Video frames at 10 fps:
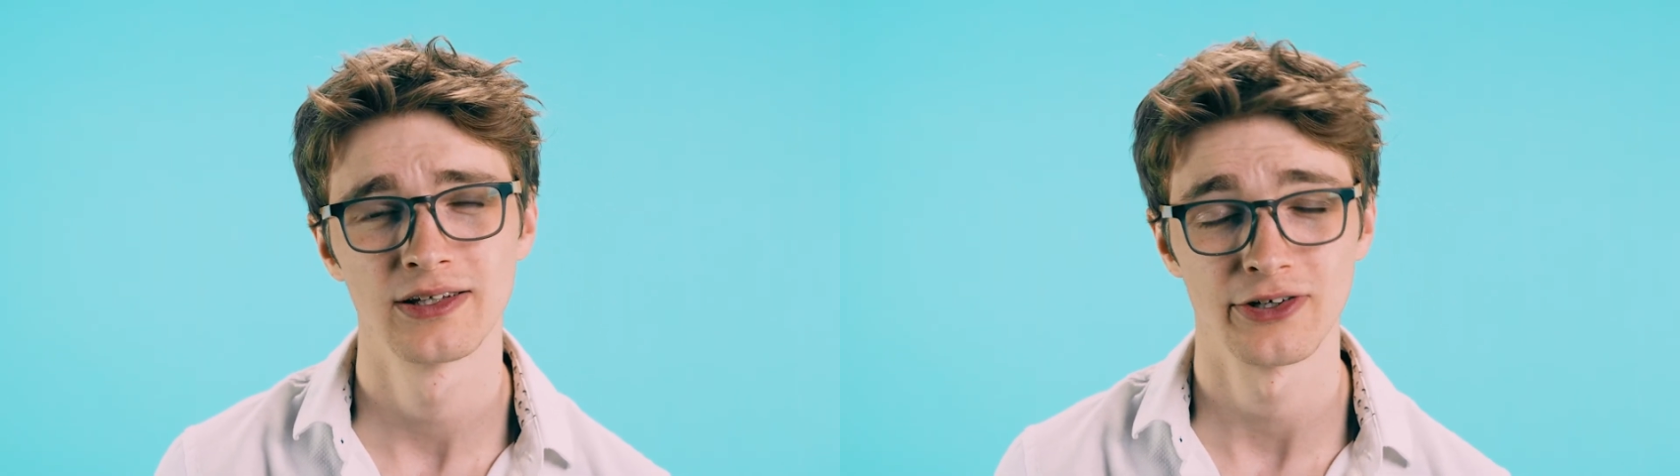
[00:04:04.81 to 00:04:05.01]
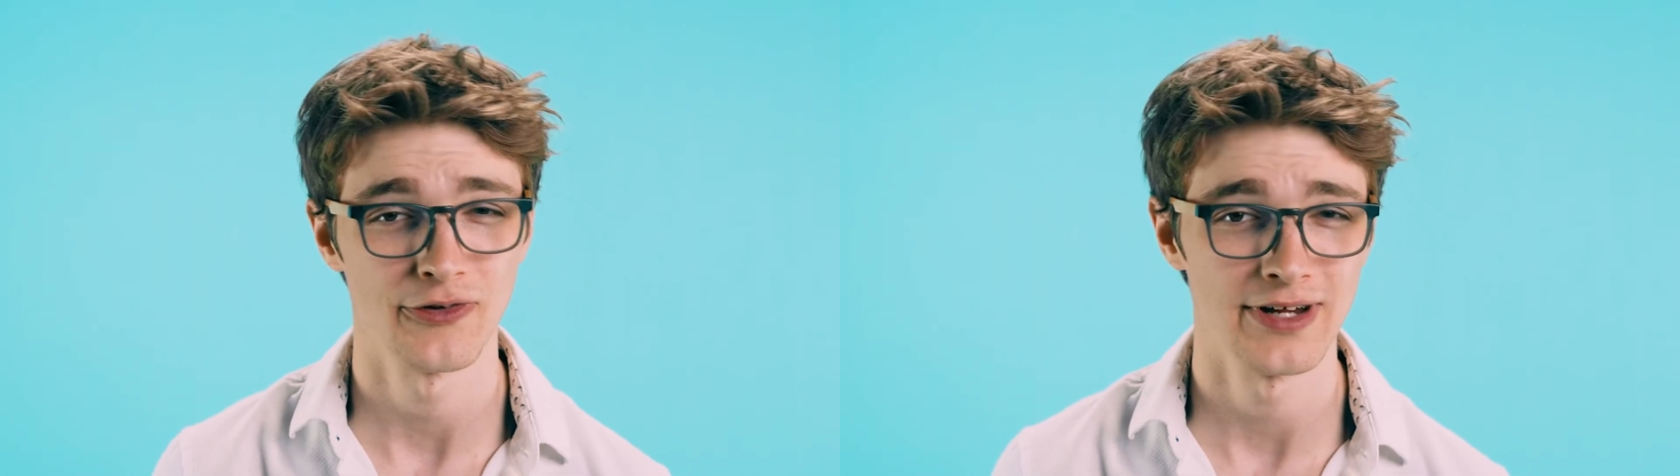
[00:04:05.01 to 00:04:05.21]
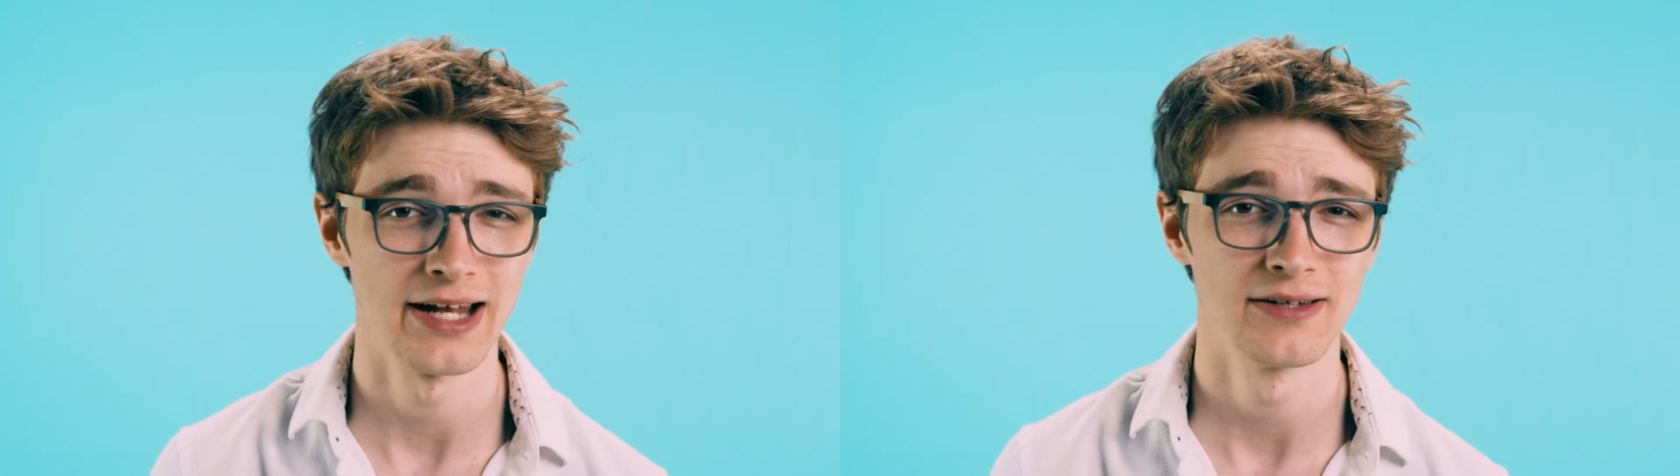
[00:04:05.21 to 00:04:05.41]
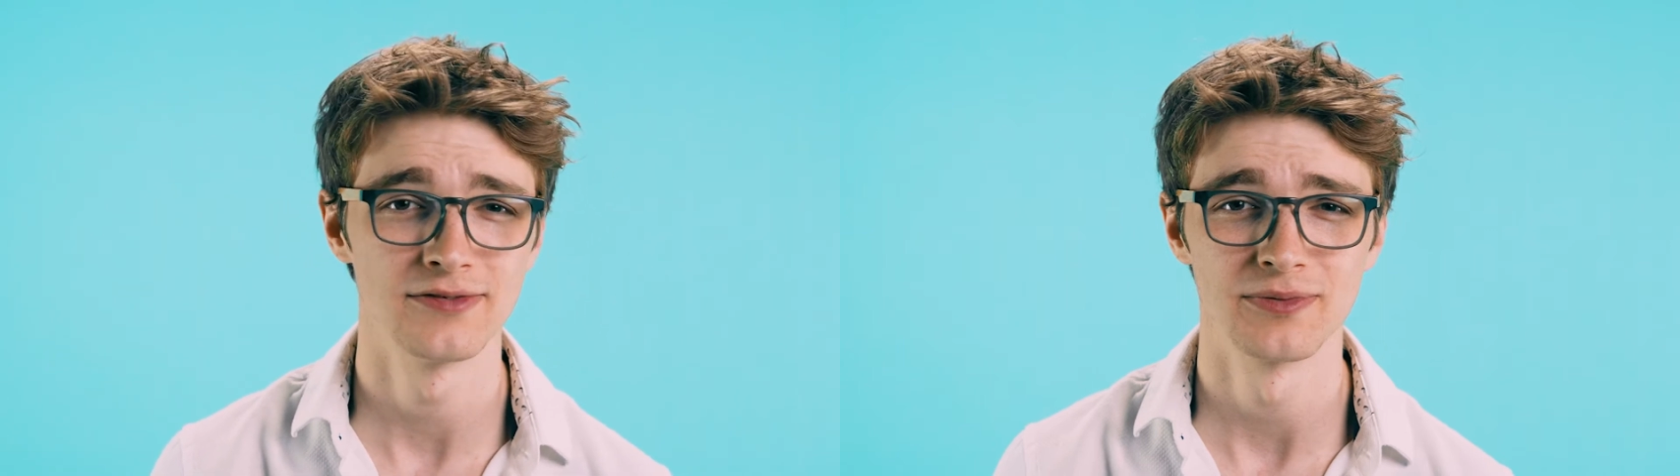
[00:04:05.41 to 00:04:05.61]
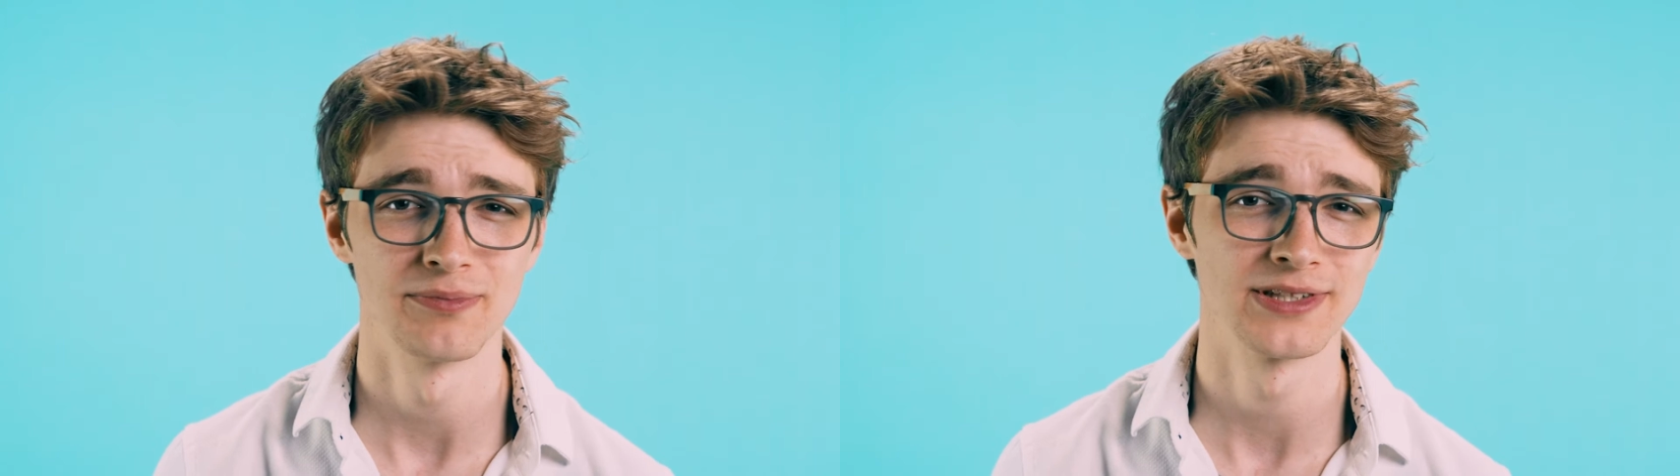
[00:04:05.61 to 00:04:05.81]
the
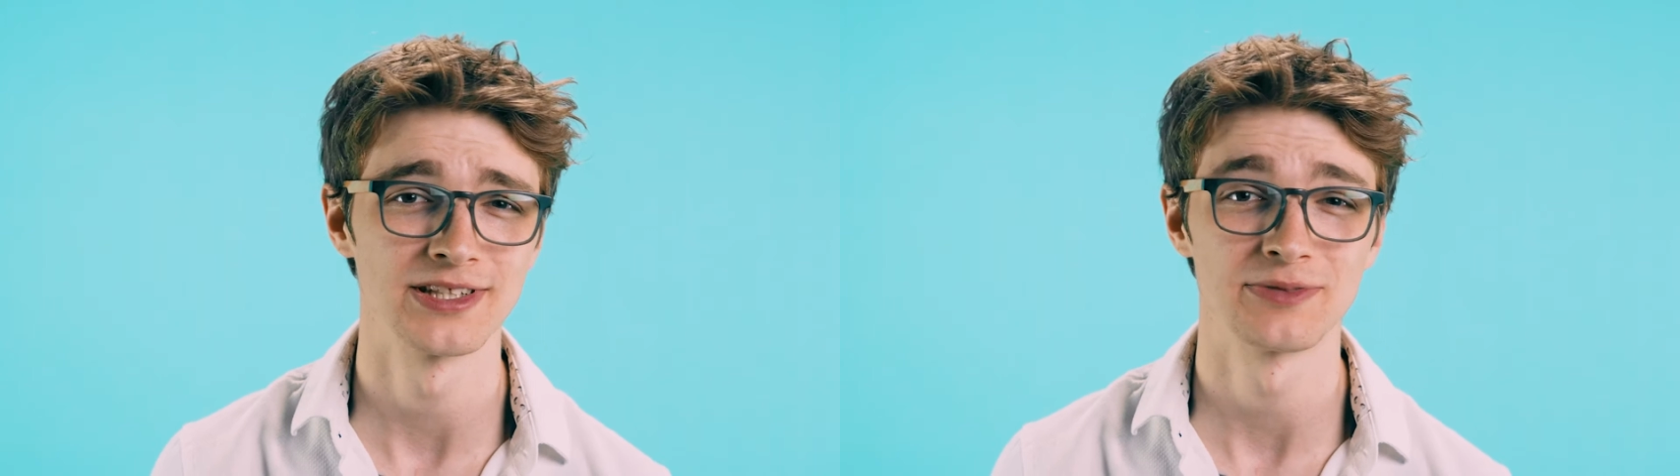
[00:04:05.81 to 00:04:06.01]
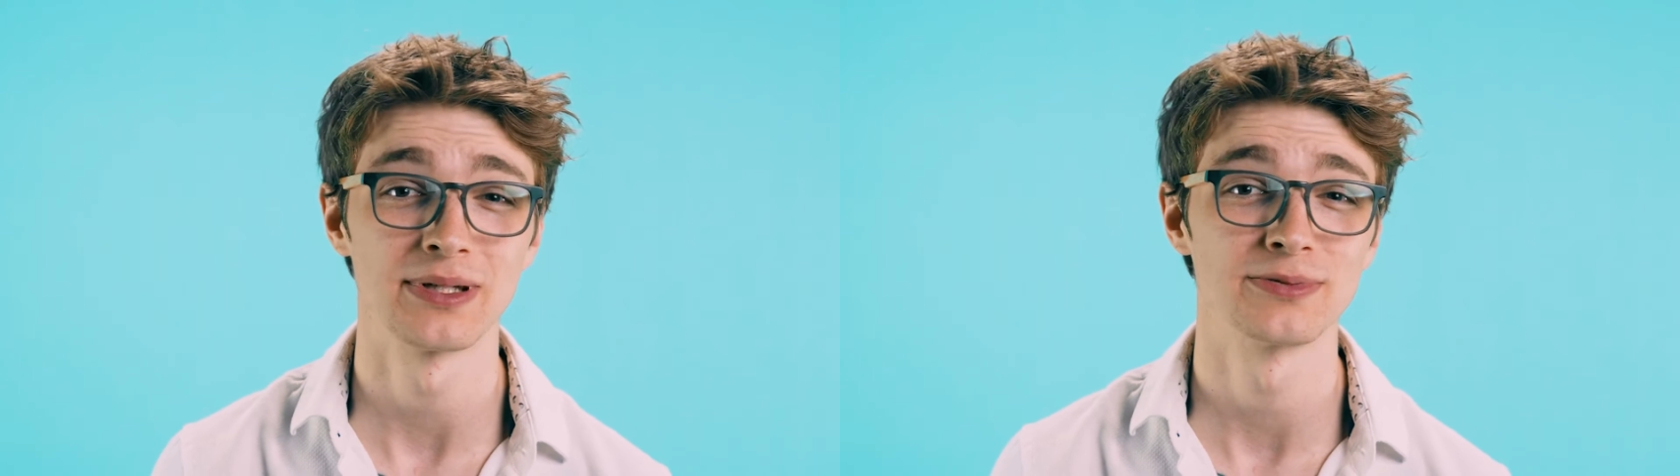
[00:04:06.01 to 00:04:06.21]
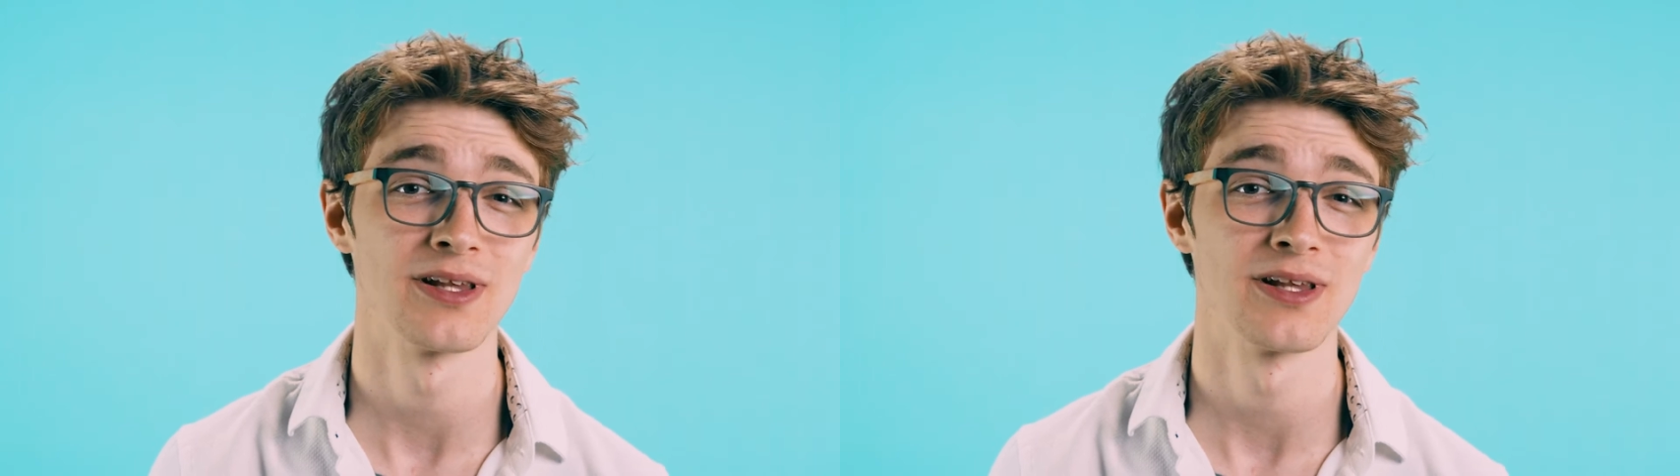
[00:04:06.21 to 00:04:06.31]
creatives and business peeps